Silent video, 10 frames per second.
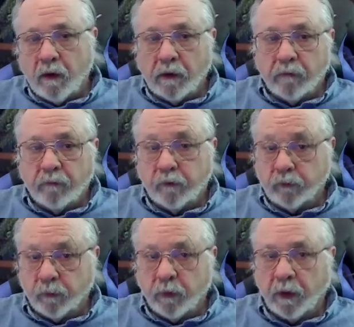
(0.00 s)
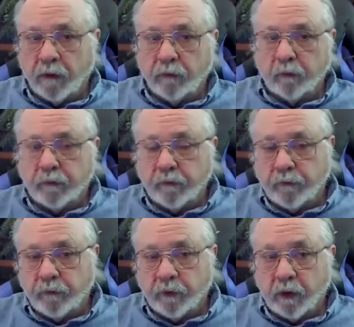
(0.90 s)
individual plans, which
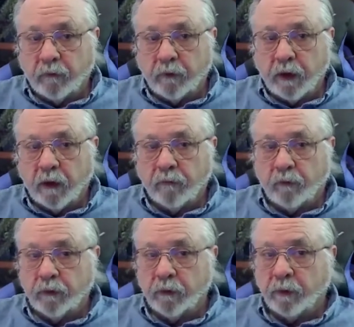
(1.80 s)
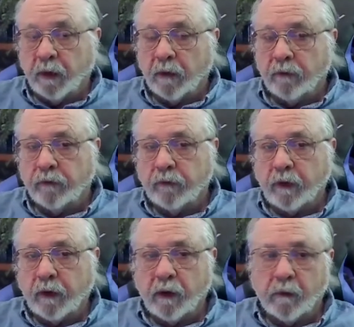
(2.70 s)
is your Cover California plans,
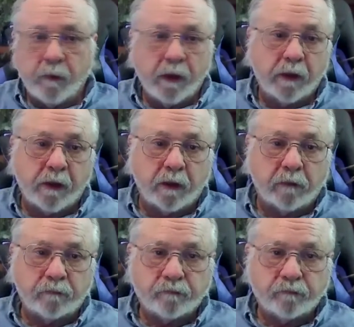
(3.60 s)
and Medicare.